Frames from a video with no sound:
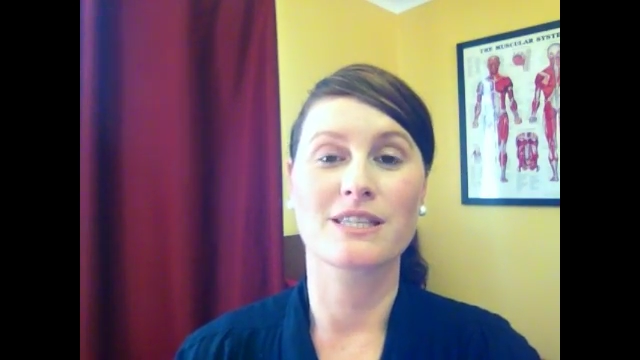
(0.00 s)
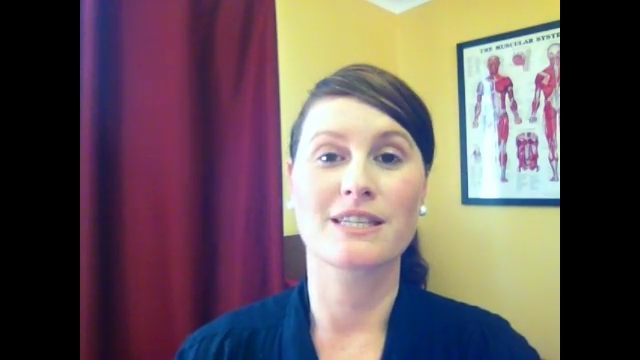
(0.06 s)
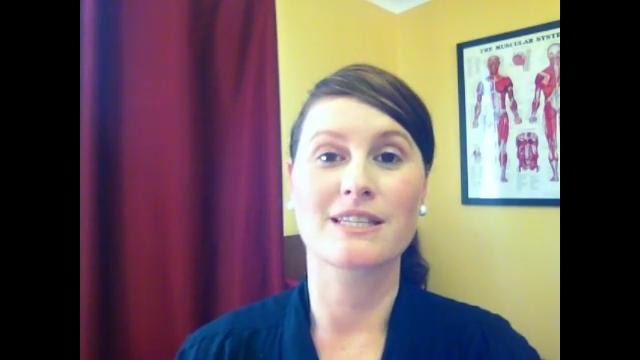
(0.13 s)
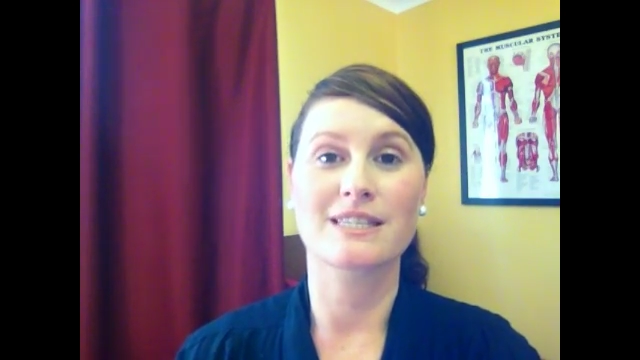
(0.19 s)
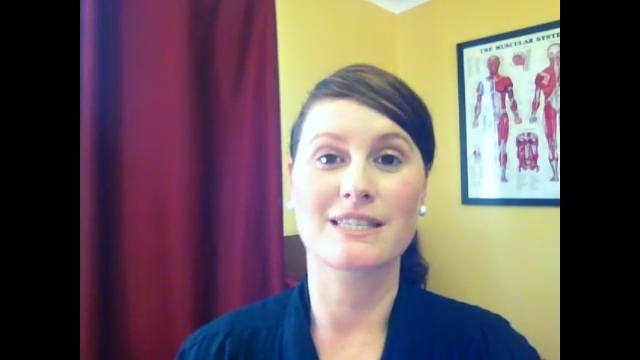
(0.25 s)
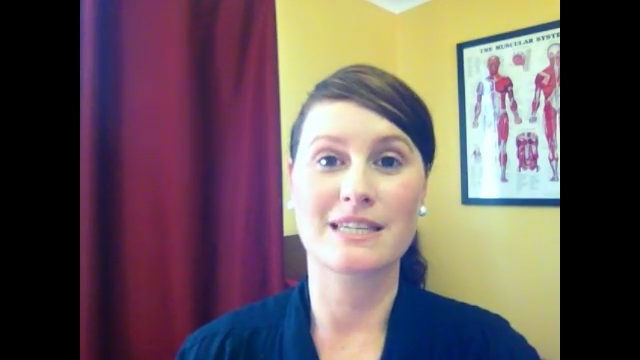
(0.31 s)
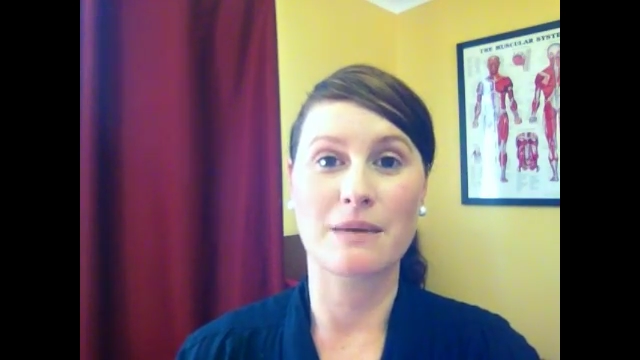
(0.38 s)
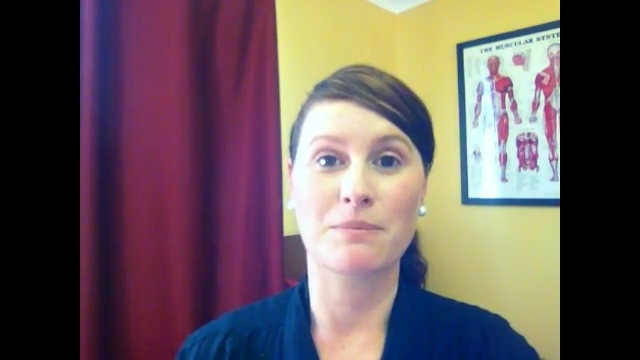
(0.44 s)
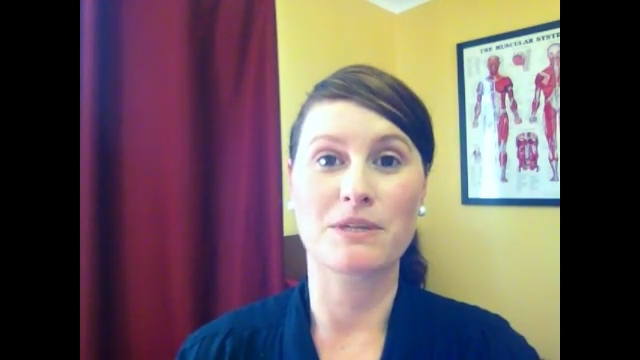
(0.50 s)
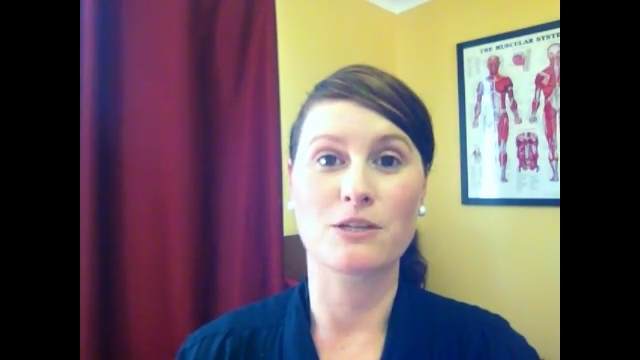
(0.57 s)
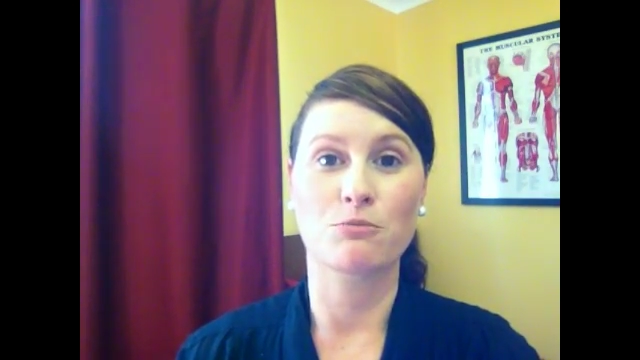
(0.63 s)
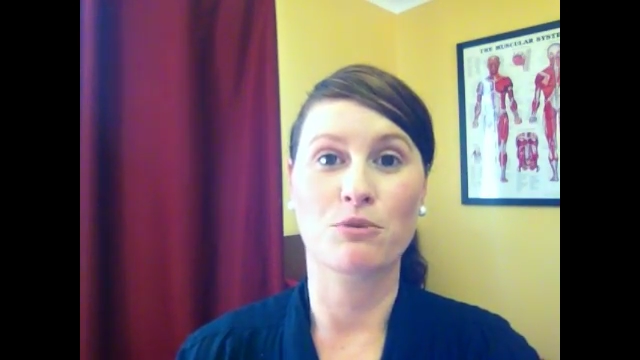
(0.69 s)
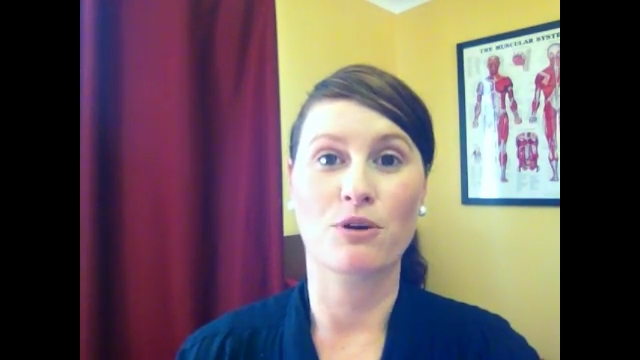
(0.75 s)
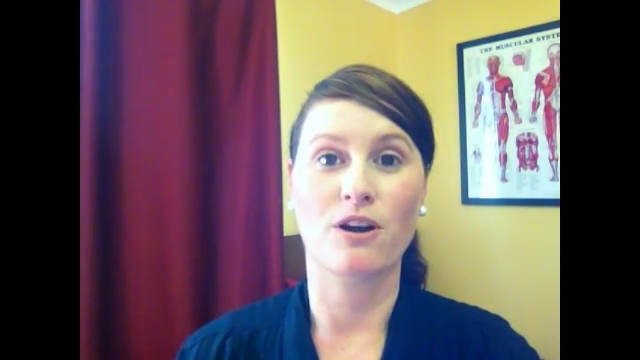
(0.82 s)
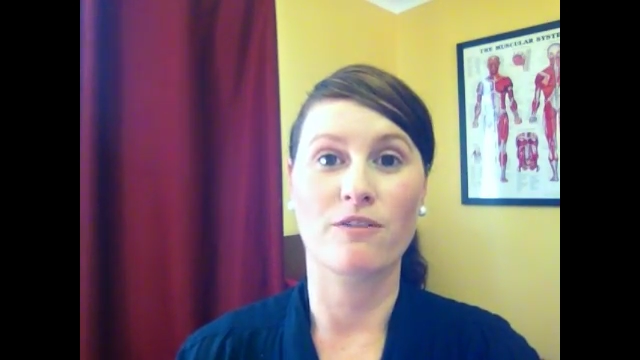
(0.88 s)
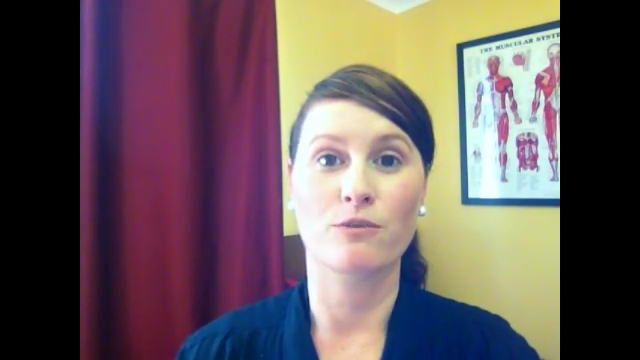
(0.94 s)
that step into
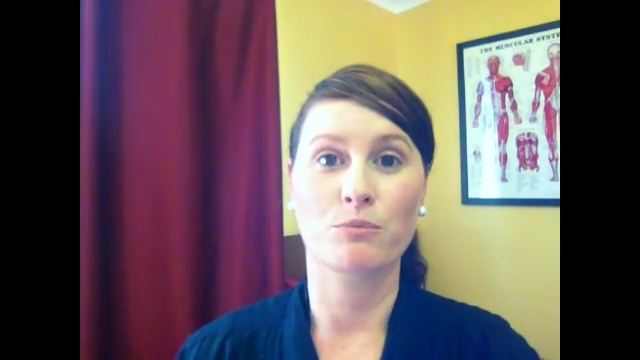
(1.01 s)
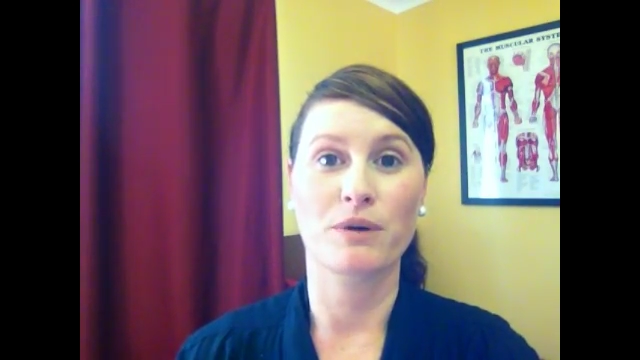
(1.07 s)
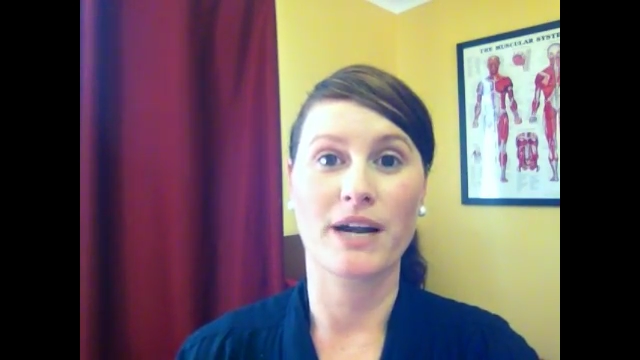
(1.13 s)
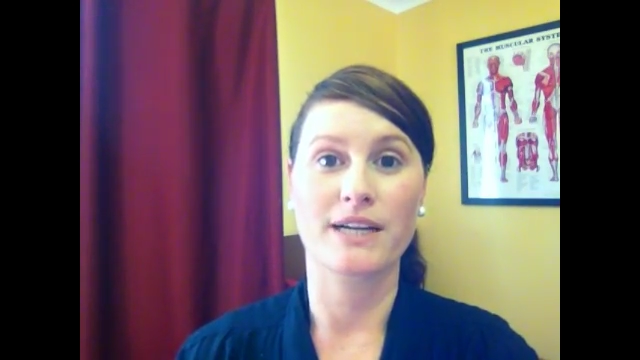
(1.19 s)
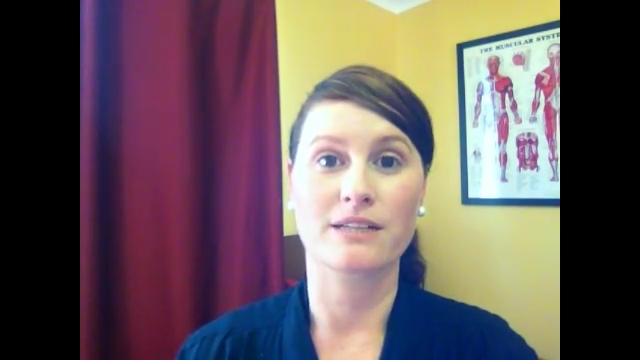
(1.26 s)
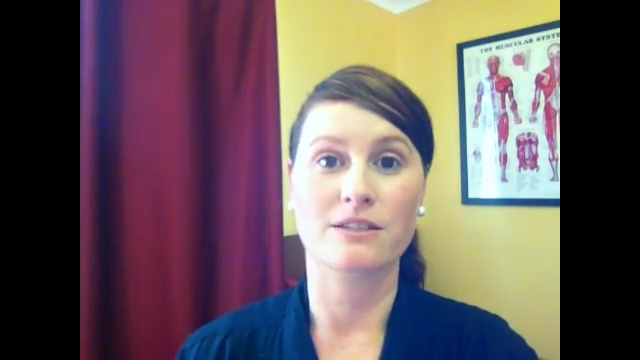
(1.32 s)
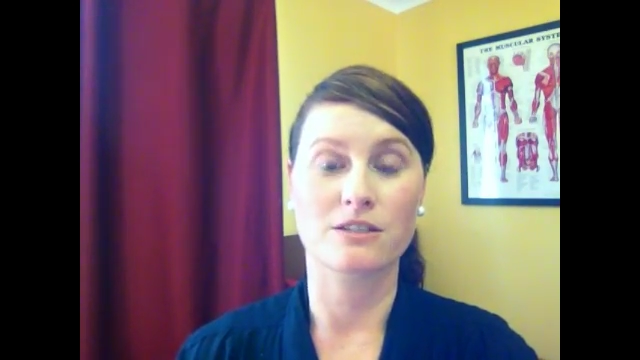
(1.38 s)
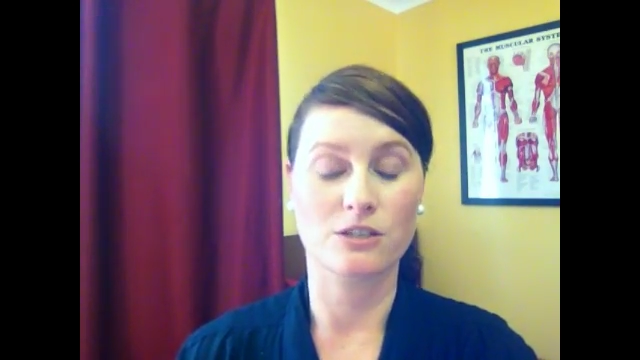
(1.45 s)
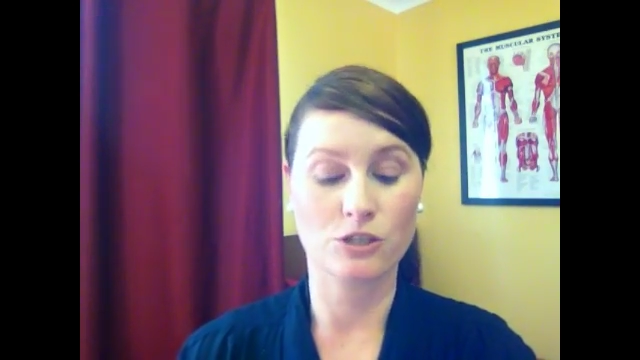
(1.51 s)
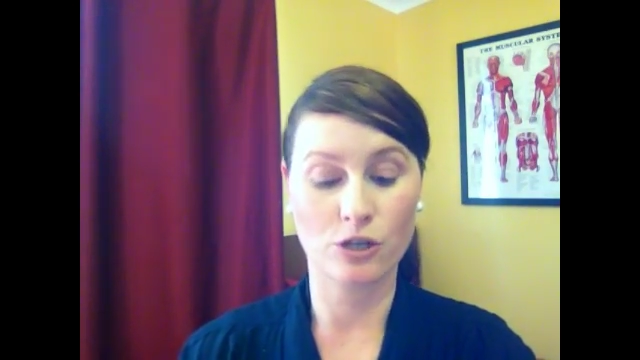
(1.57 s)
private practice.